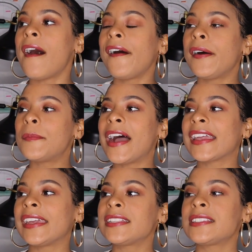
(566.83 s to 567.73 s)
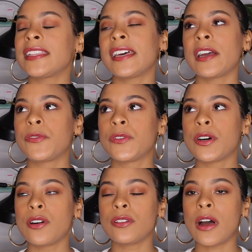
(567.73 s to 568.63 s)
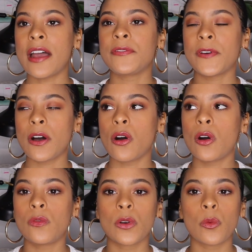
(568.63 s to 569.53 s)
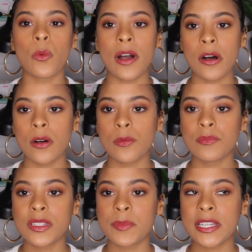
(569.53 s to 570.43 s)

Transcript: I can't say that I felt overwhelmed,